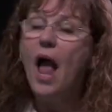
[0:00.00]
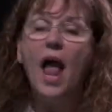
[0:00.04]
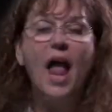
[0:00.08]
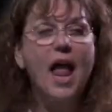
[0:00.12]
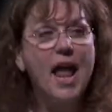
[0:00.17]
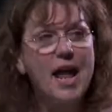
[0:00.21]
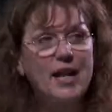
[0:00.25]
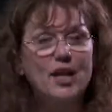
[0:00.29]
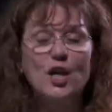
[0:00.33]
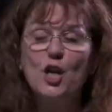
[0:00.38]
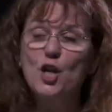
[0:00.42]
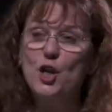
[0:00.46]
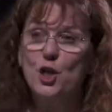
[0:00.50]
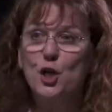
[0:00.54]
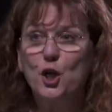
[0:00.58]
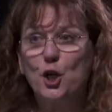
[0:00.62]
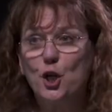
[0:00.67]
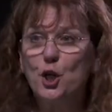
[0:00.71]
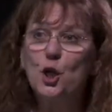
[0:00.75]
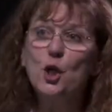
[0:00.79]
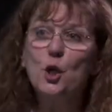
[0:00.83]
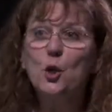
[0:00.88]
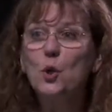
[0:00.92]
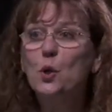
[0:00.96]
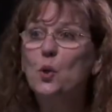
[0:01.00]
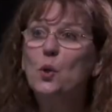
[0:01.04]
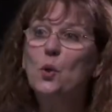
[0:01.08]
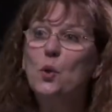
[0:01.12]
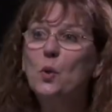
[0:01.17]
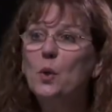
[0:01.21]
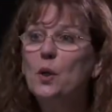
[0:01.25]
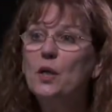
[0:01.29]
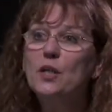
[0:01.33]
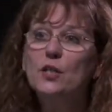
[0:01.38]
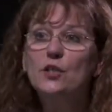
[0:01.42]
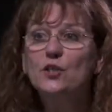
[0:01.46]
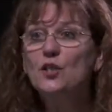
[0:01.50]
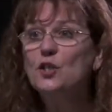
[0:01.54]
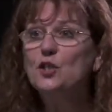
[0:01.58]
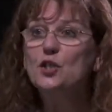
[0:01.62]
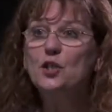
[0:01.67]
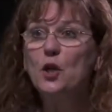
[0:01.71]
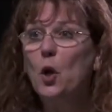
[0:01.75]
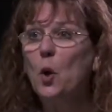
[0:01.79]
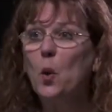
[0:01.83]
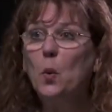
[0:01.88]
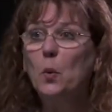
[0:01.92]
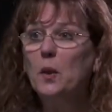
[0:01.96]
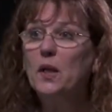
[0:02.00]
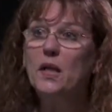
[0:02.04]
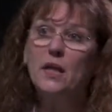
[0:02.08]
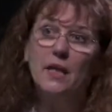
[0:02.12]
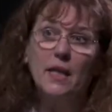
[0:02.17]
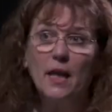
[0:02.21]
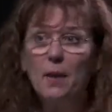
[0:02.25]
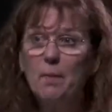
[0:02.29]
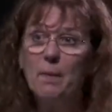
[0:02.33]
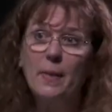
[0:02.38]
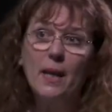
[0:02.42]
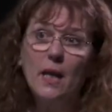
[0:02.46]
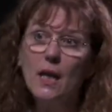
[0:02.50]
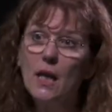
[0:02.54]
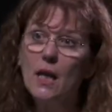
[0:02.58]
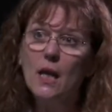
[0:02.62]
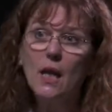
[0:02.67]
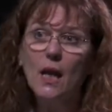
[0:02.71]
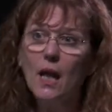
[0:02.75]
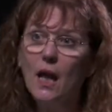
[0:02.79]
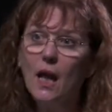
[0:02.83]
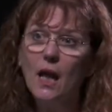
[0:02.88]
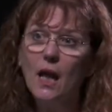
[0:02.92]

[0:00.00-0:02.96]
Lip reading: And you just don't get me.